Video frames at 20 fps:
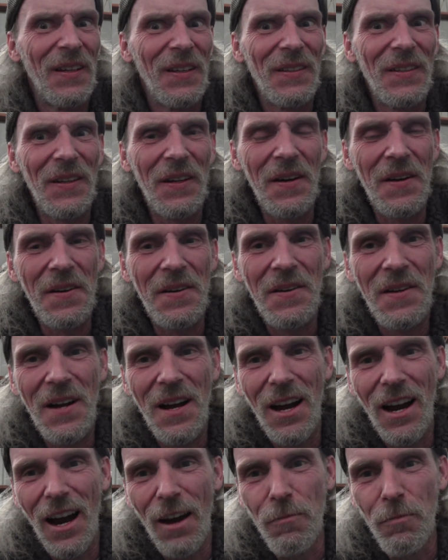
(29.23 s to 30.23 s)
So
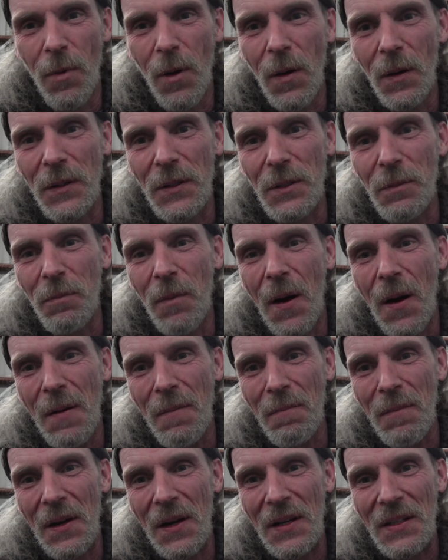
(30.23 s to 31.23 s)
I pulled the
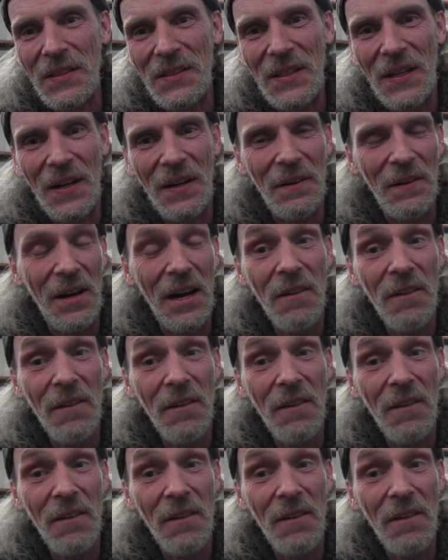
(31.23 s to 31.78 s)
spark plugs out.